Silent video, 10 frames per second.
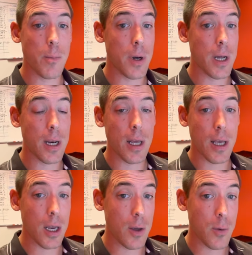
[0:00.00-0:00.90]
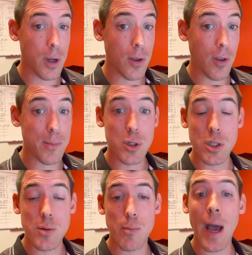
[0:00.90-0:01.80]
but any one of these
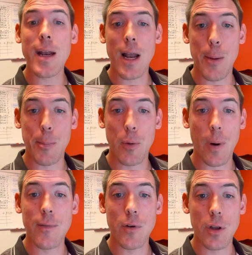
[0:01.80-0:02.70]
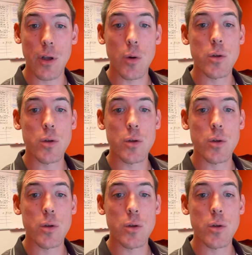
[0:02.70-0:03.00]
options might not be right for you.